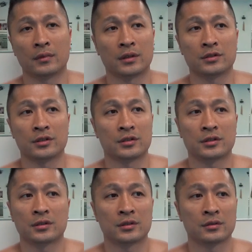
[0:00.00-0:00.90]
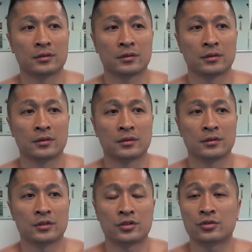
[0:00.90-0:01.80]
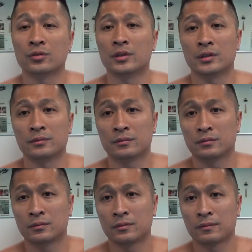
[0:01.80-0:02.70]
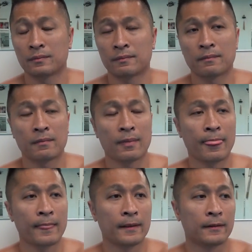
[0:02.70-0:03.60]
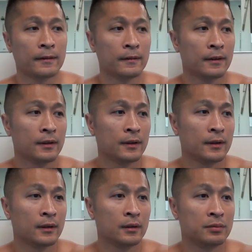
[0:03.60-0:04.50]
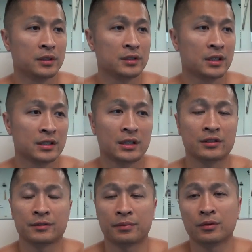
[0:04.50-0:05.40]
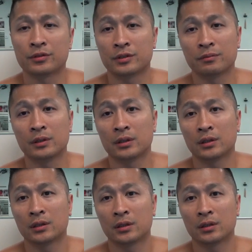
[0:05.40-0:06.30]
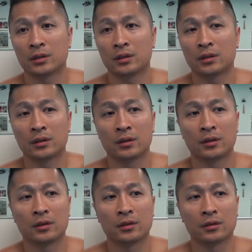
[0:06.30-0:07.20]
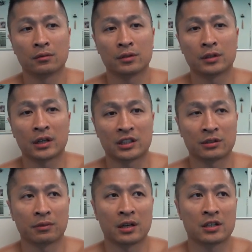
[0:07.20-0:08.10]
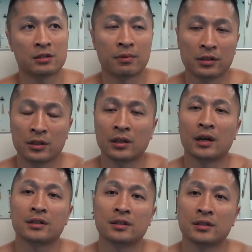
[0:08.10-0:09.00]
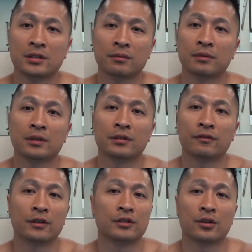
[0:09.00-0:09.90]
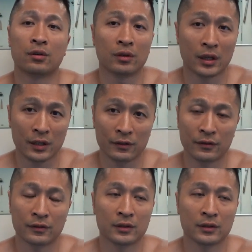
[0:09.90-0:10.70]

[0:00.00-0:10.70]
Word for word: and just destroy him. You know, because that's how it's supposed to be. You know, when you got somebody that specializes in something for his whole life.